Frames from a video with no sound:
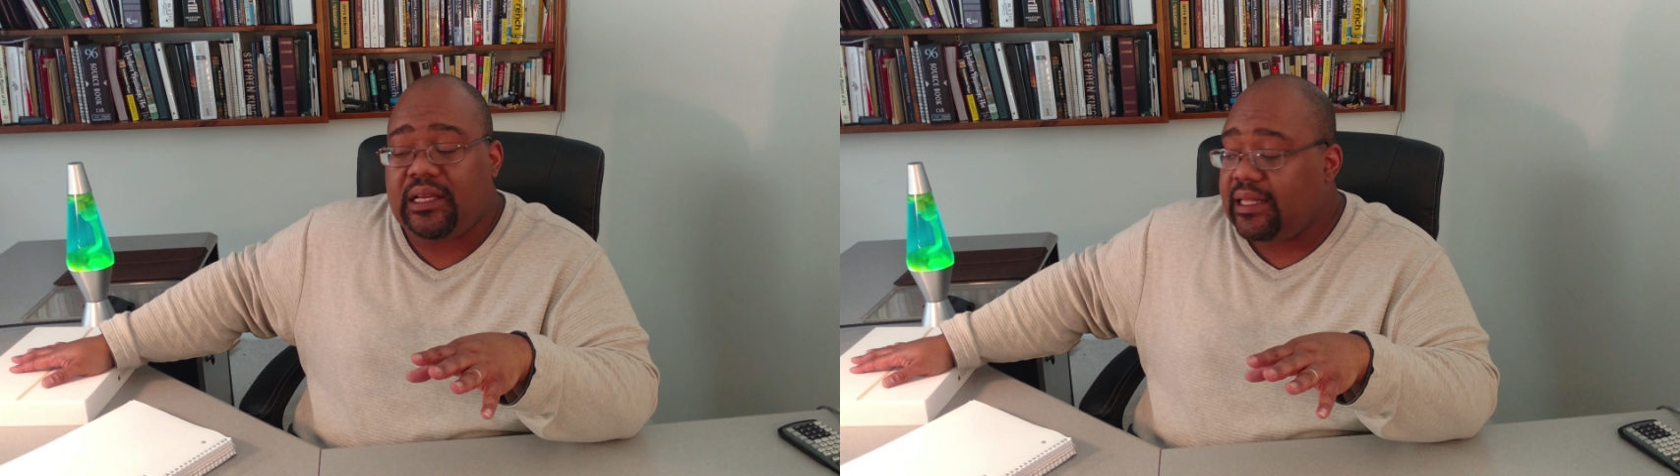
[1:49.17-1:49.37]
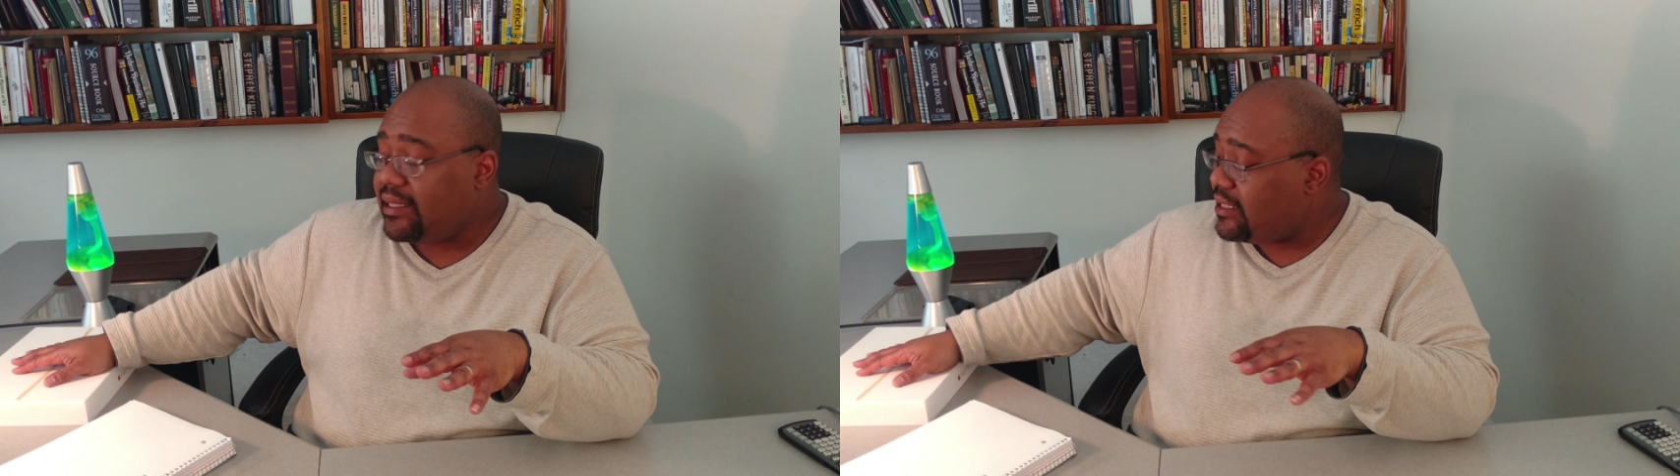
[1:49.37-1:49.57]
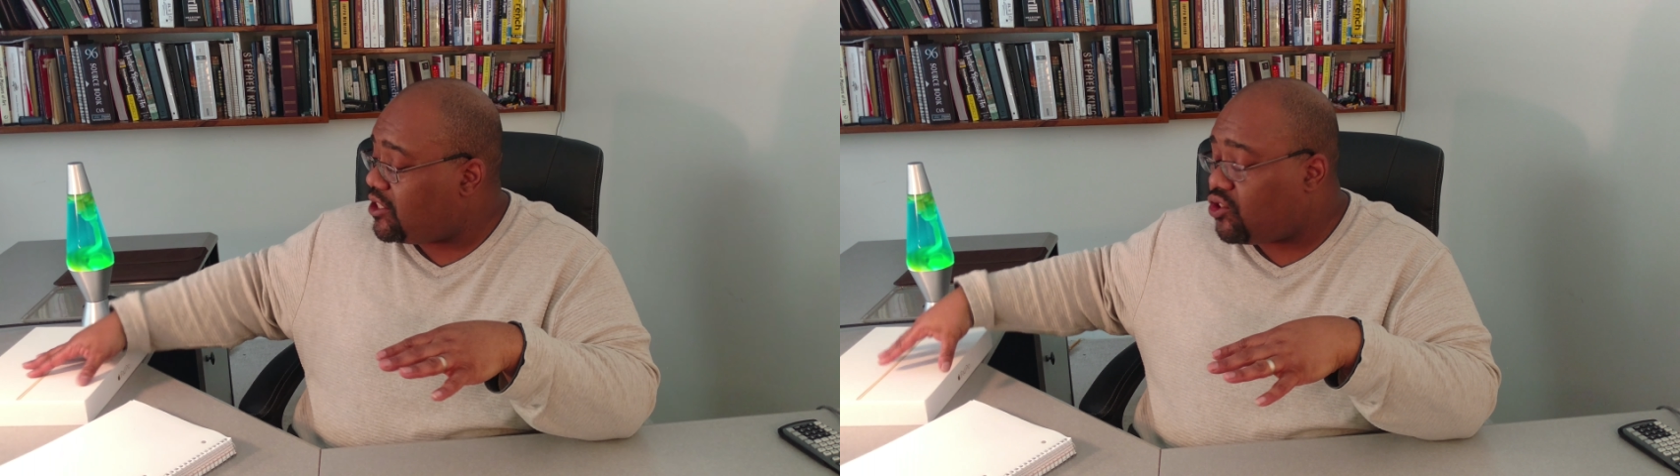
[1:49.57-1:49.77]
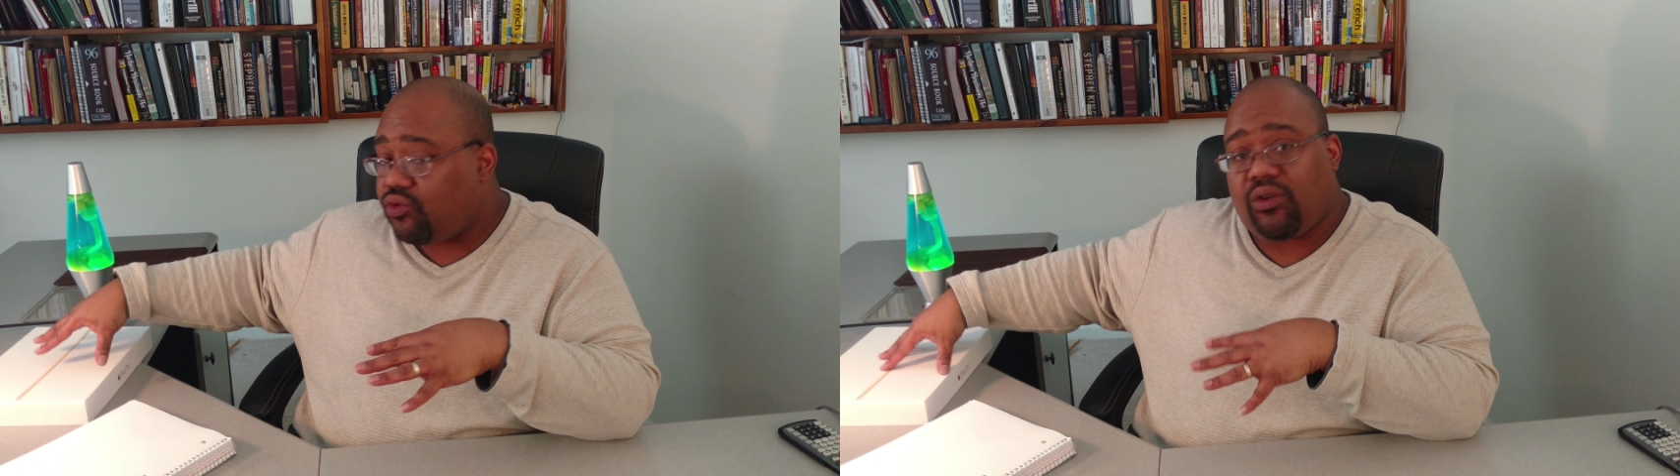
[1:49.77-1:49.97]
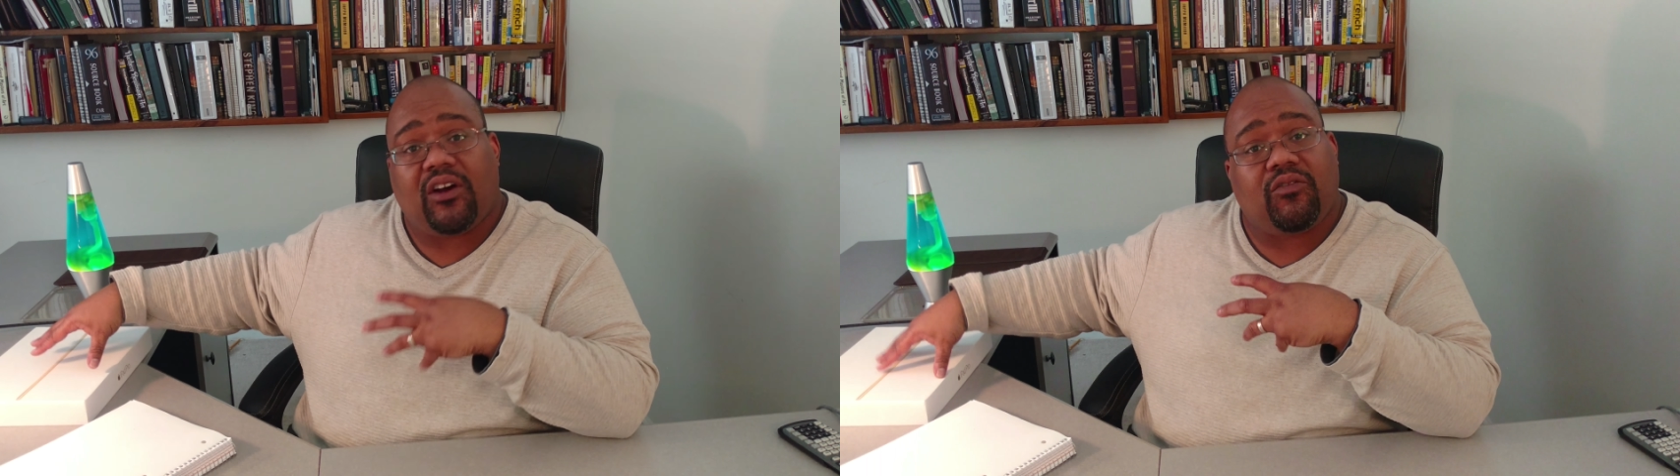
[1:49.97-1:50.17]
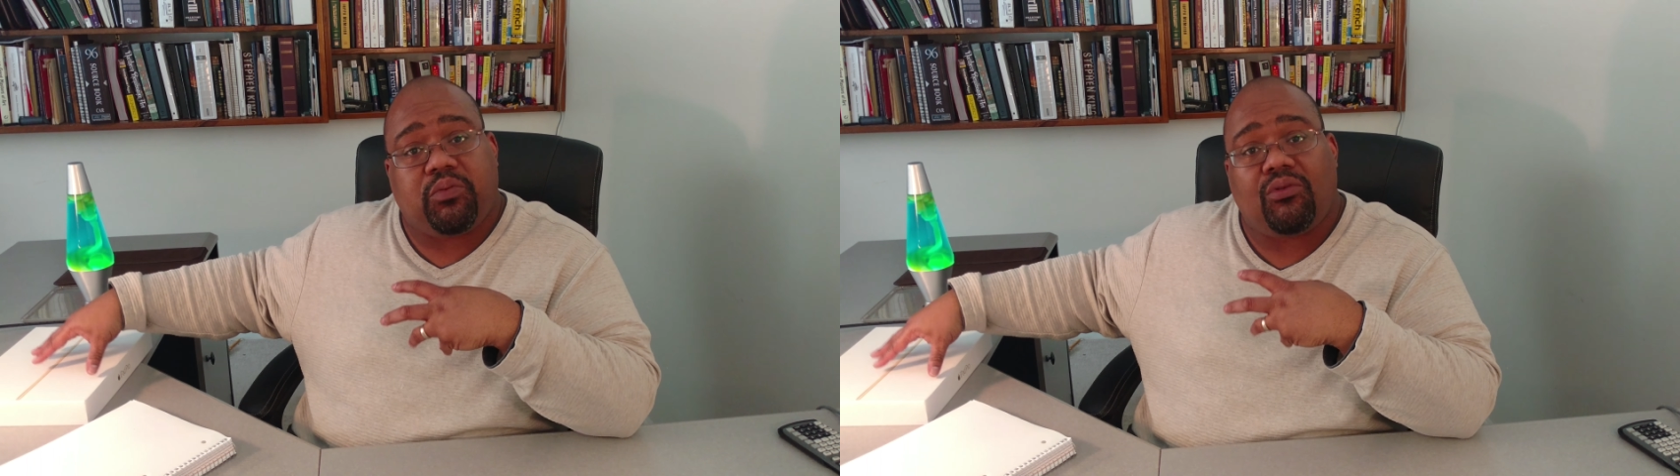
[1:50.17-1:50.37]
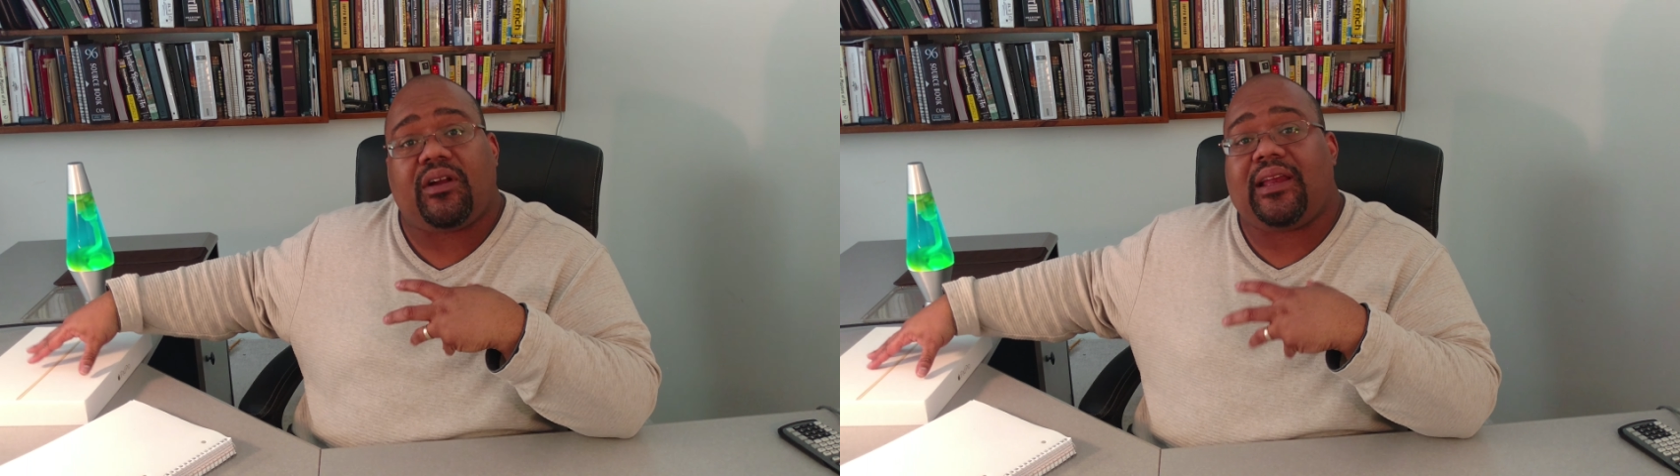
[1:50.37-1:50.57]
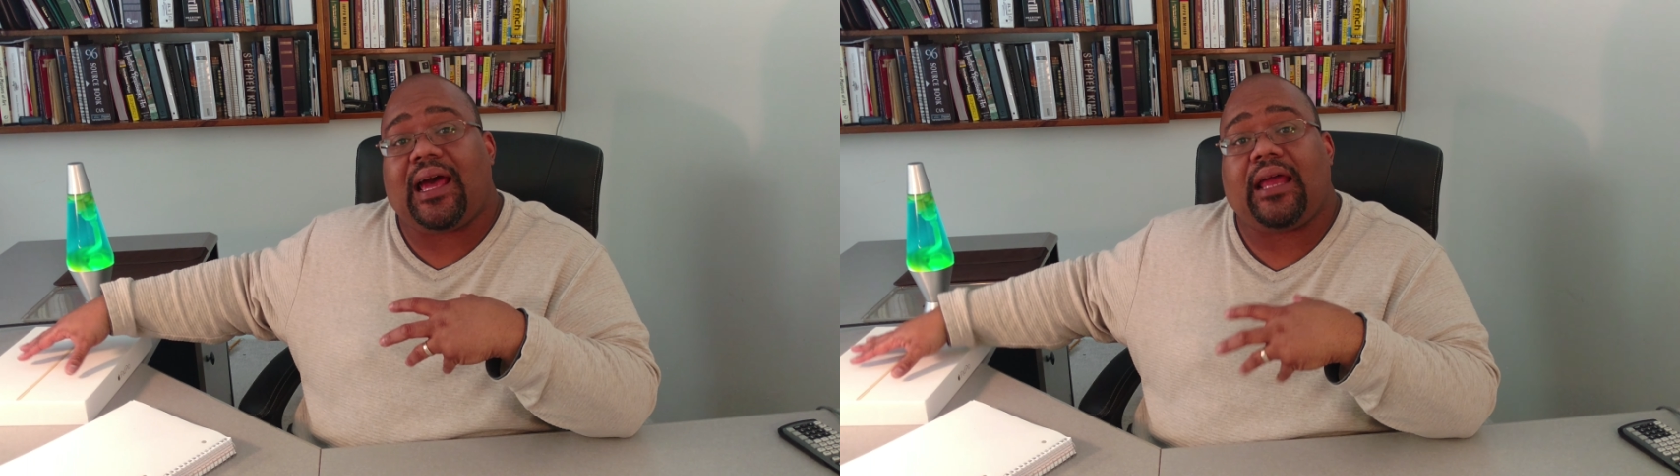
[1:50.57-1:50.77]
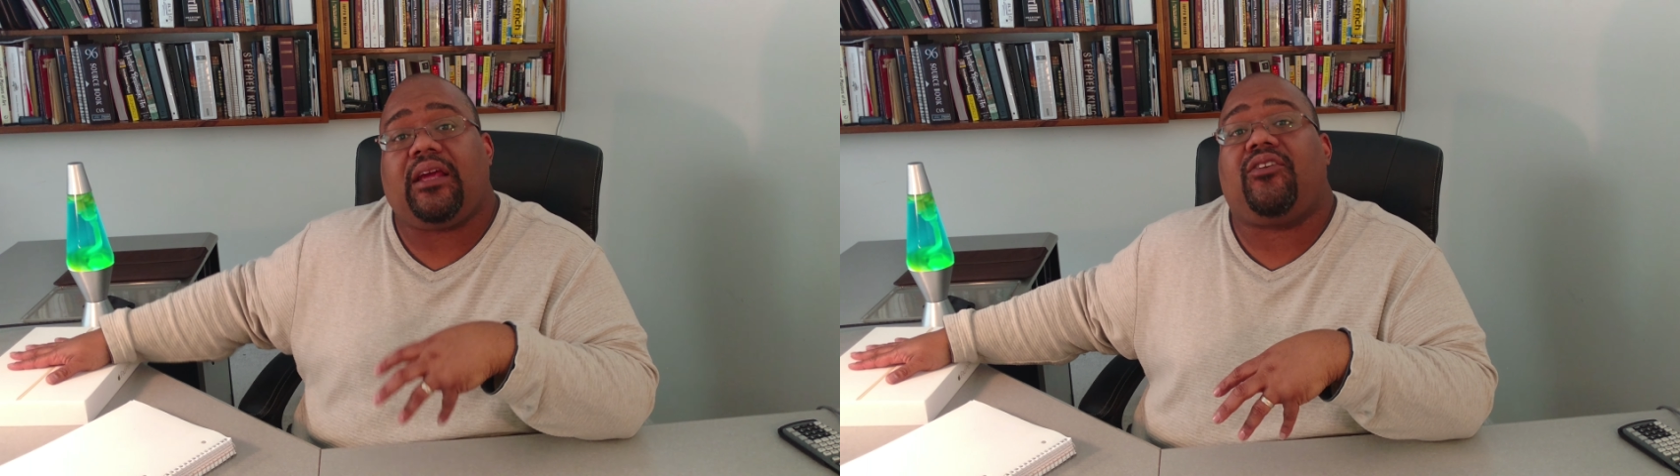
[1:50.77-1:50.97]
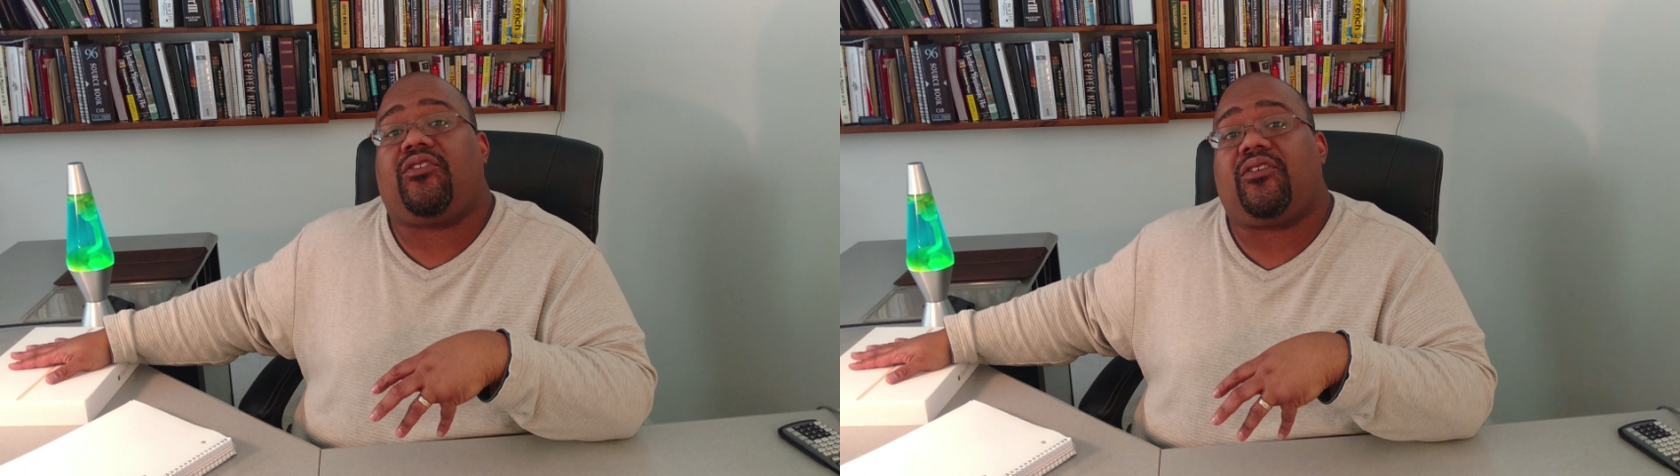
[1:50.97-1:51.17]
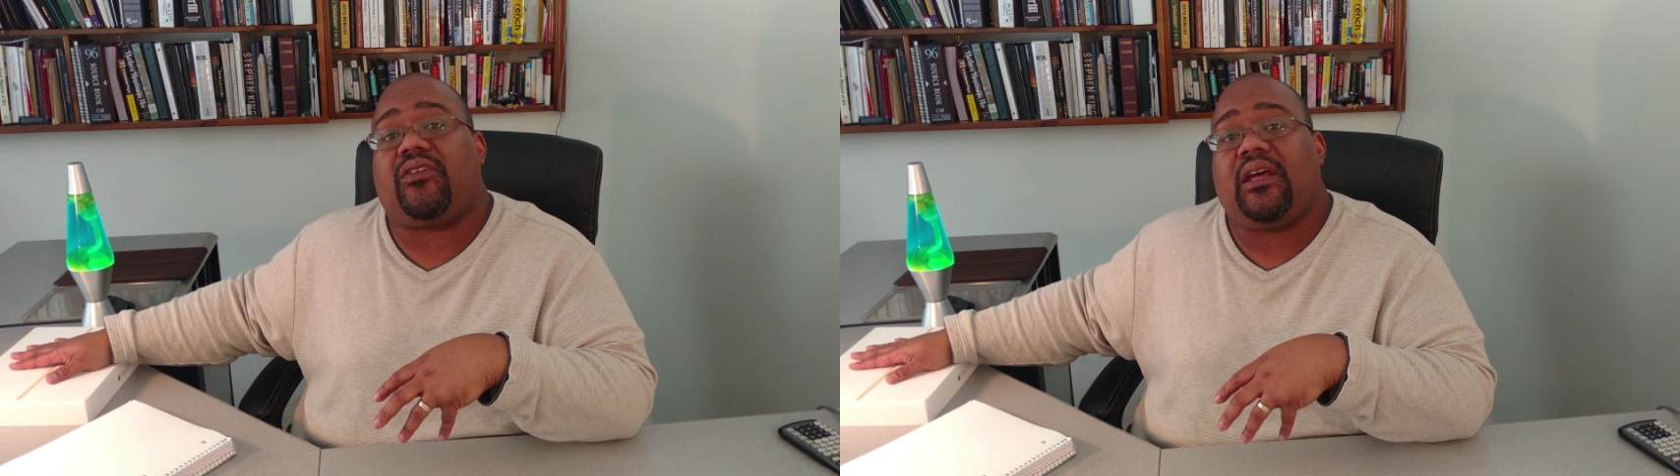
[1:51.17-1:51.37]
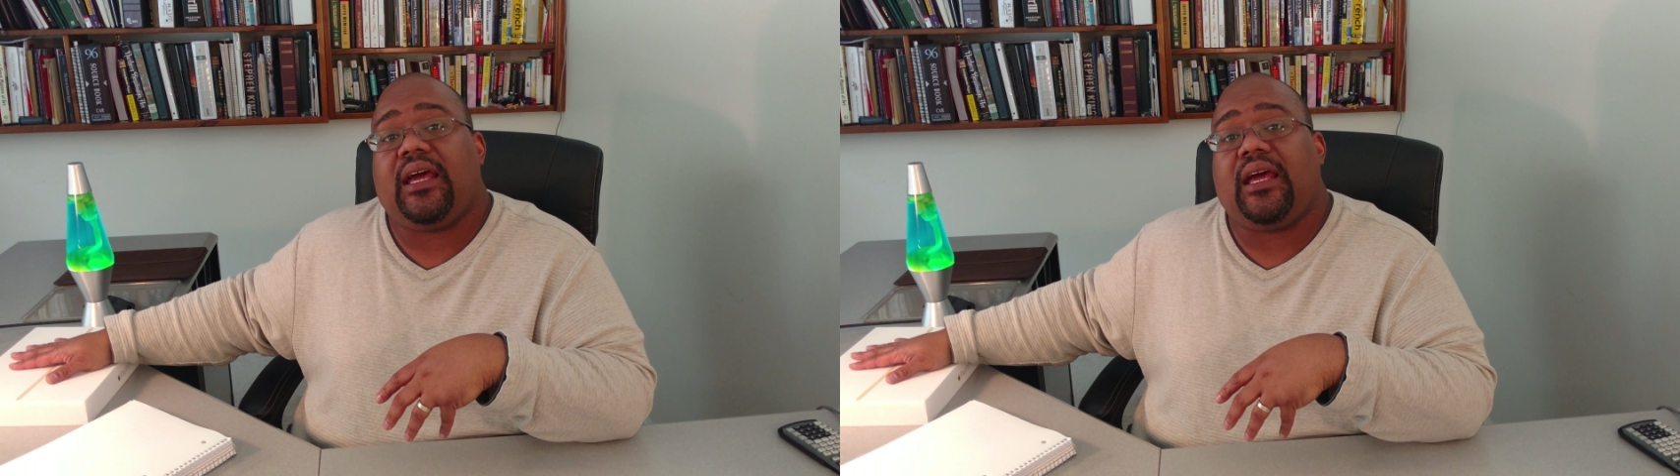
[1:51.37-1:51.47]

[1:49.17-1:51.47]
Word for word: This is 12.9 inches